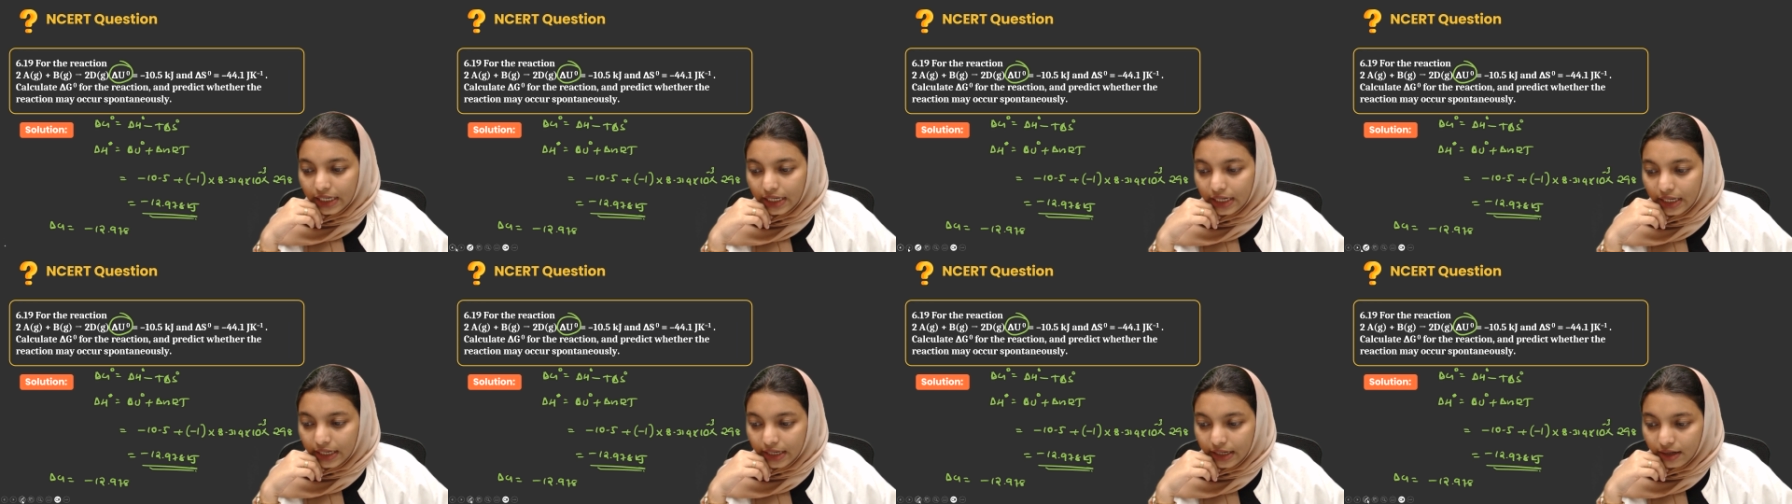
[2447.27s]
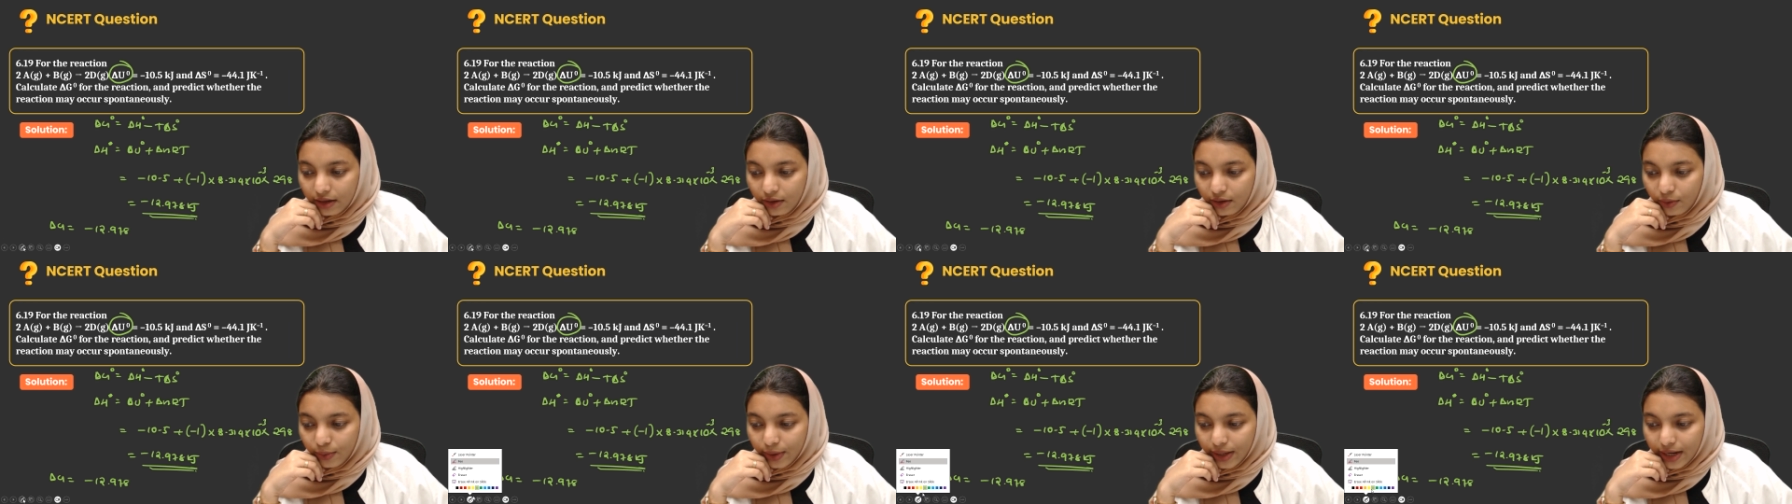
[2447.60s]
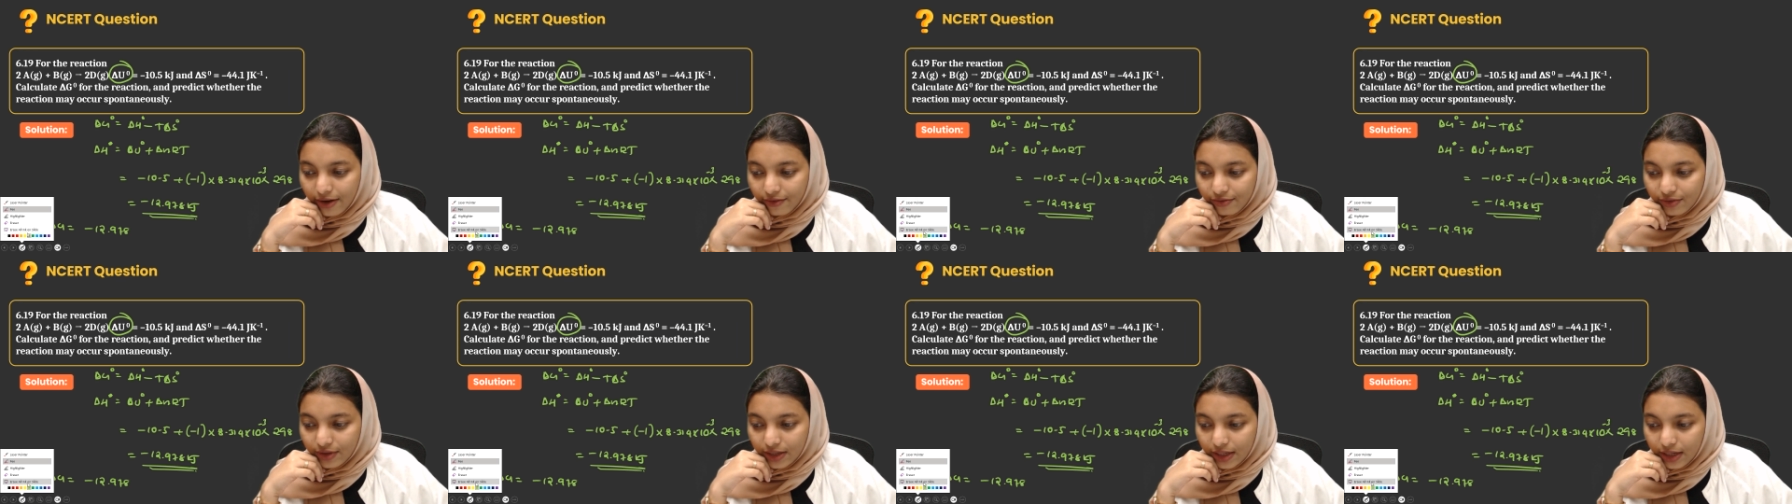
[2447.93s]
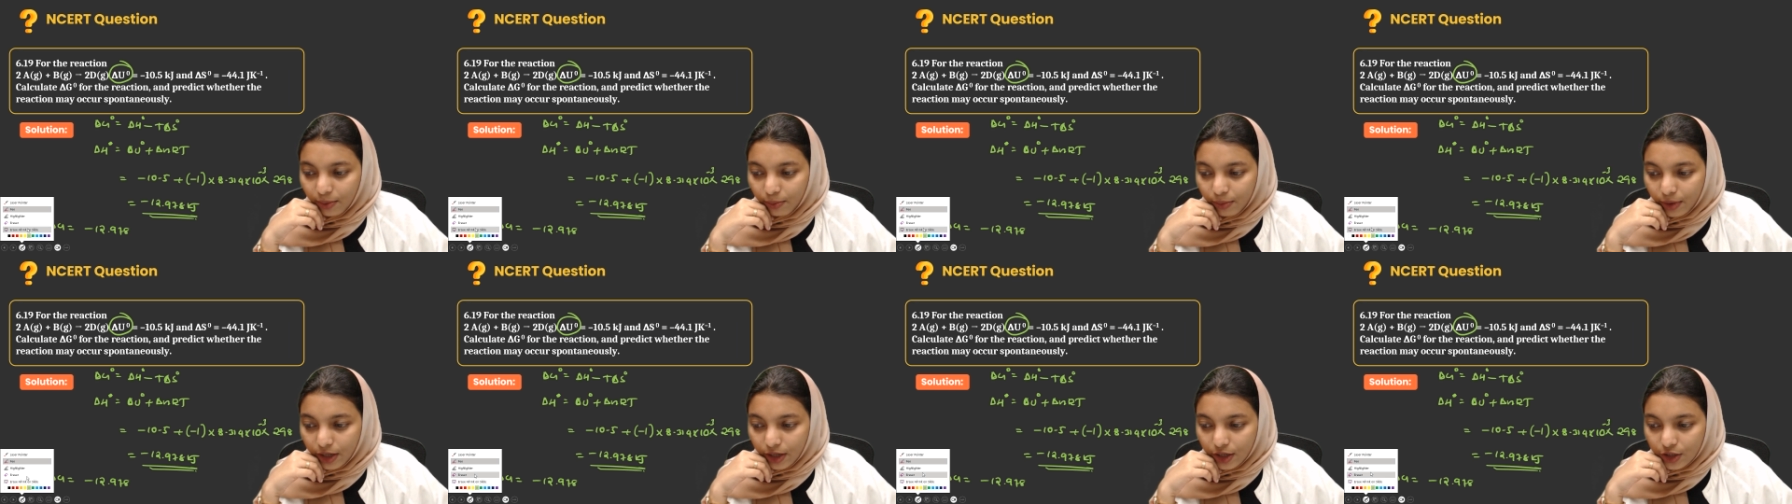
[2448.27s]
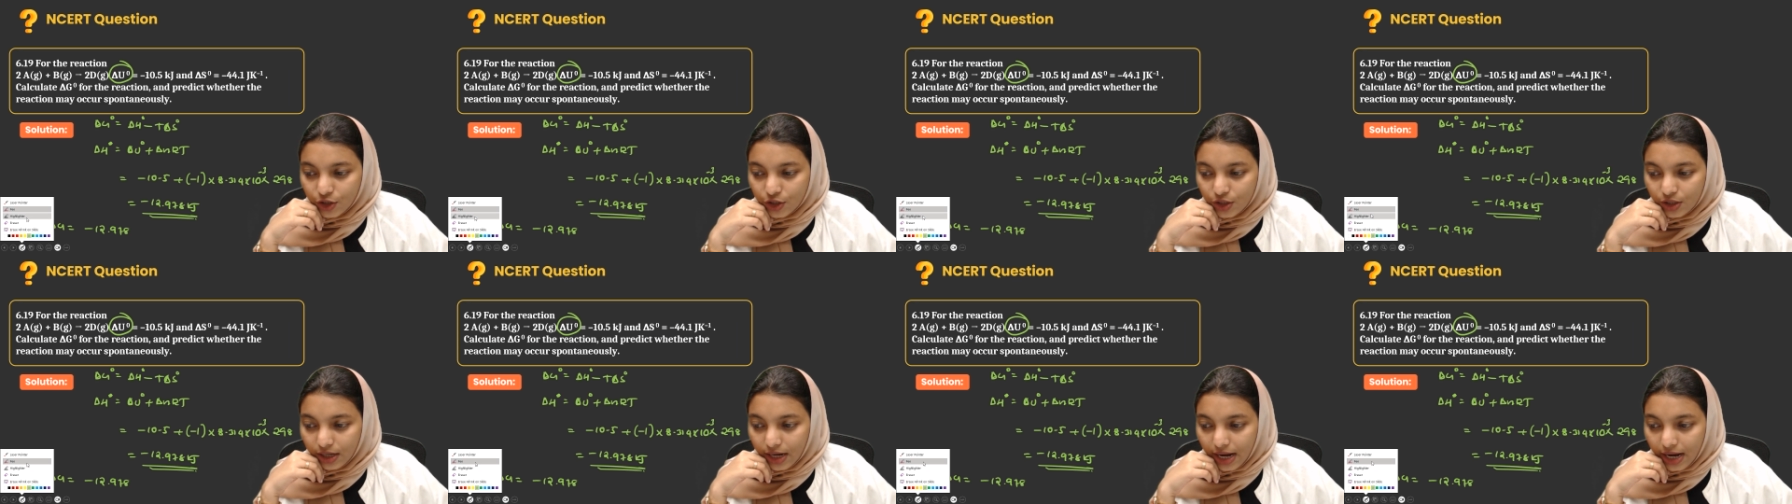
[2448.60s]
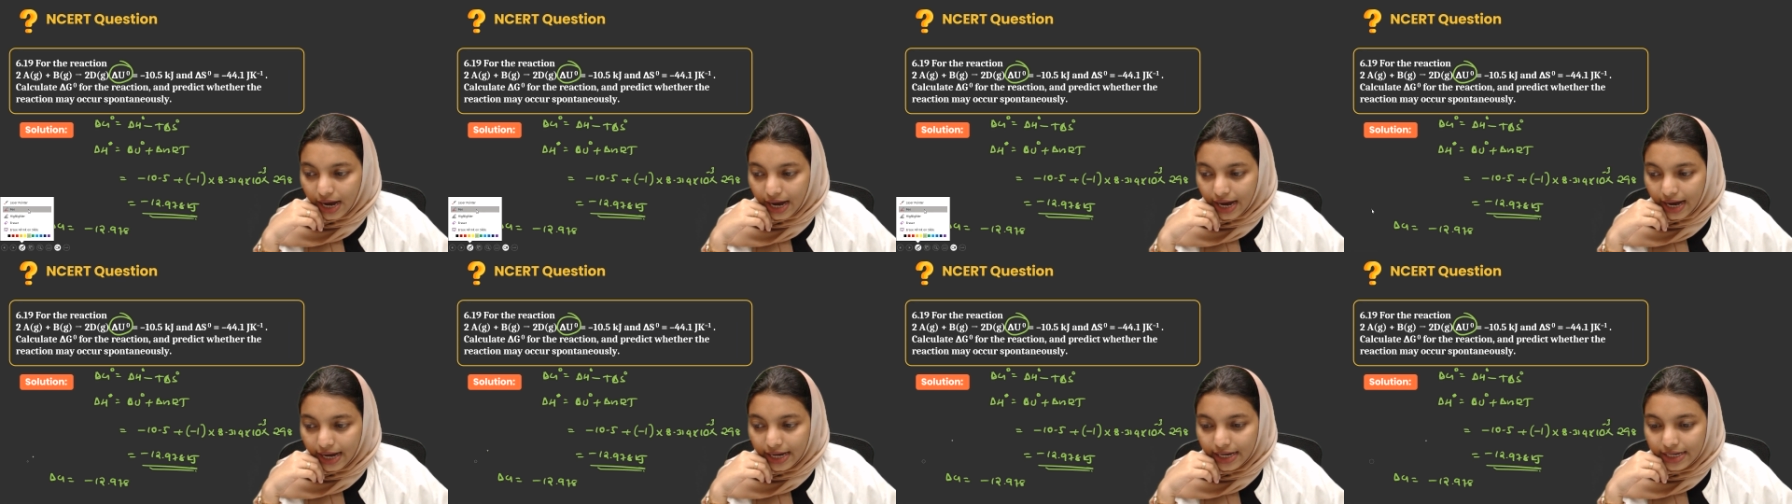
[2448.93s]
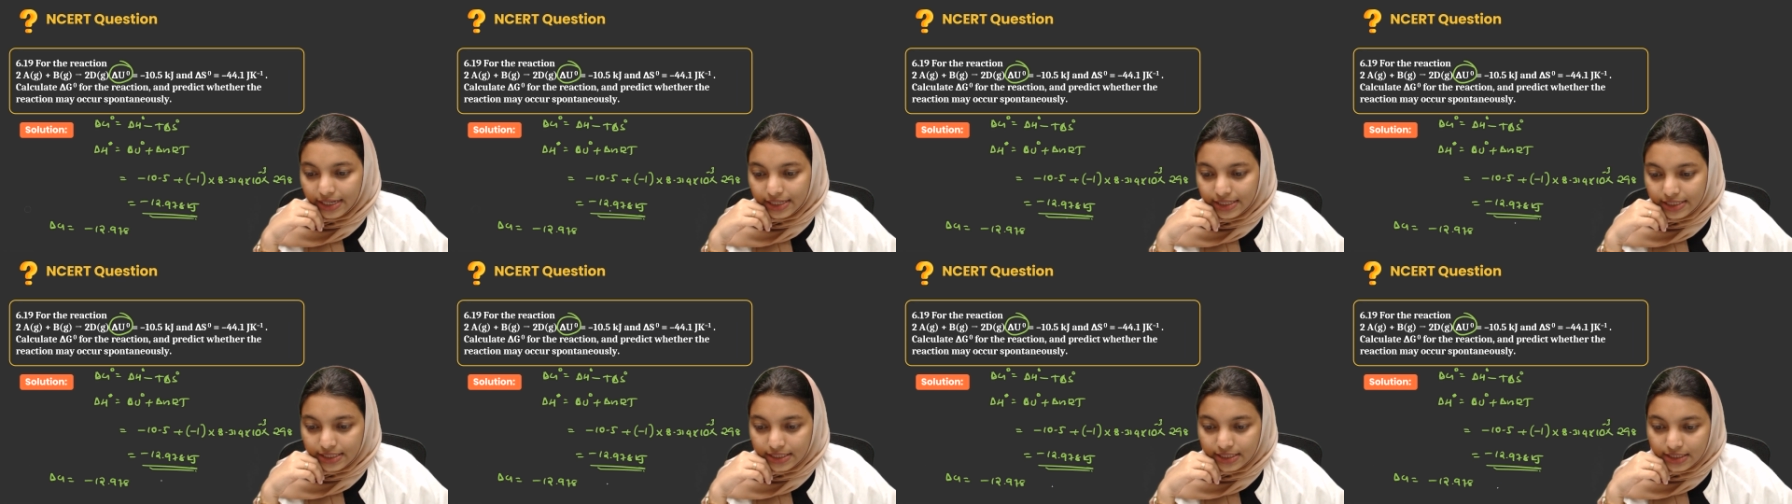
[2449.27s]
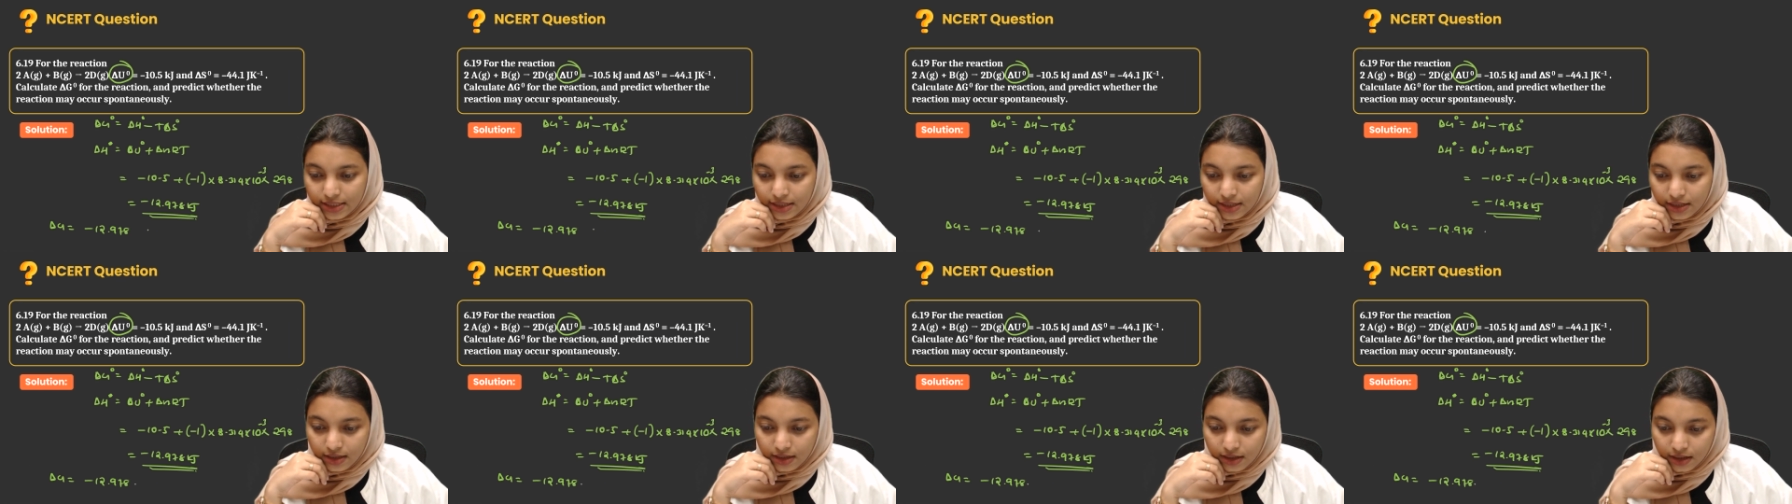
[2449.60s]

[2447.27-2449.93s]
Here we have the temperature as